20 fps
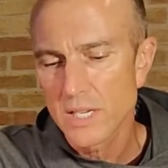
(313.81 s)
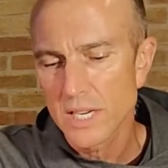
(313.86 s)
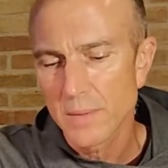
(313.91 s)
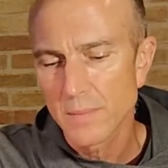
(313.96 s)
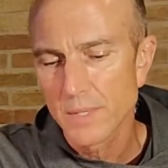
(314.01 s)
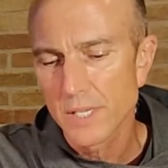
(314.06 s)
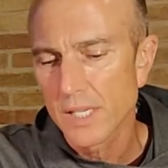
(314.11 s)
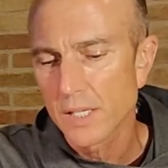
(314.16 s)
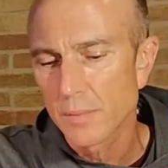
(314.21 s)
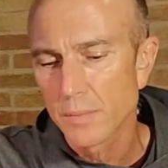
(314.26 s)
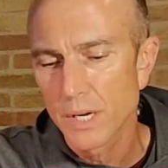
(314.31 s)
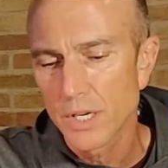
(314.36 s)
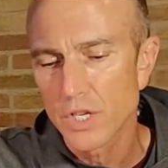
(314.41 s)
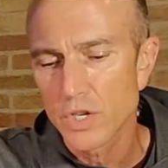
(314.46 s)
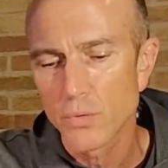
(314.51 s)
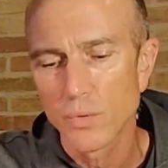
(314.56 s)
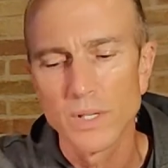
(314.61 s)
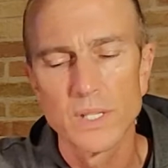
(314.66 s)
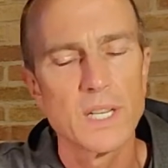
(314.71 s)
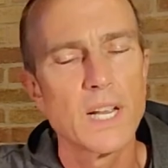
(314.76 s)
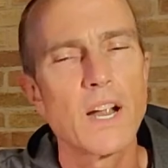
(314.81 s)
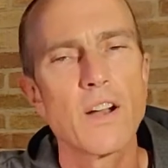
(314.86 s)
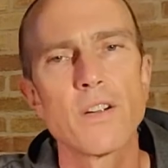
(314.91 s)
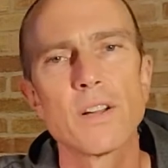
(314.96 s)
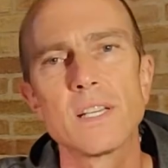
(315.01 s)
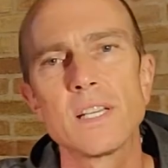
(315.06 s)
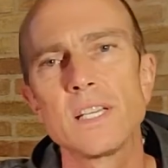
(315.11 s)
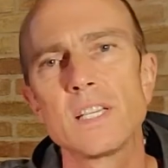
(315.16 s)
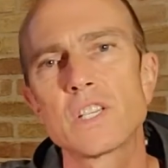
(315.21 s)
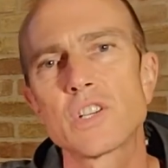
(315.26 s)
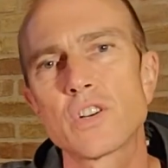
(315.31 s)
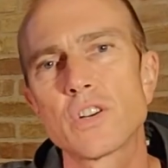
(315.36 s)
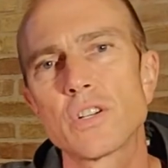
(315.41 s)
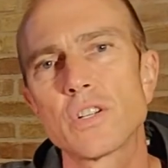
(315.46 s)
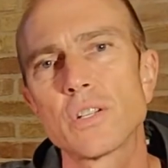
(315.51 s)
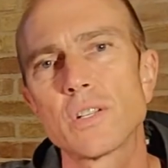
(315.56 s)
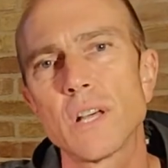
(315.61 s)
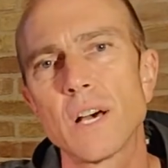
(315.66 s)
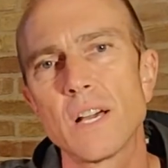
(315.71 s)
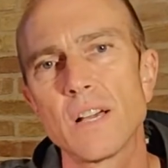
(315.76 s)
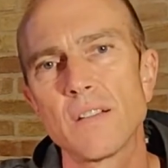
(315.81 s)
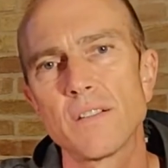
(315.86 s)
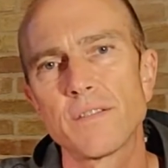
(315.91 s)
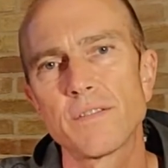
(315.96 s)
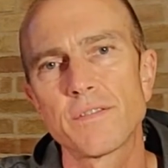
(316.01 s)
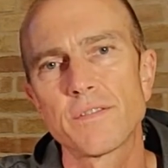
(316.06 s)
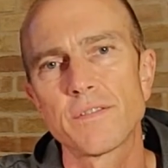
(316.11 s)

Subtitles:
times as much and will inherit eternal life."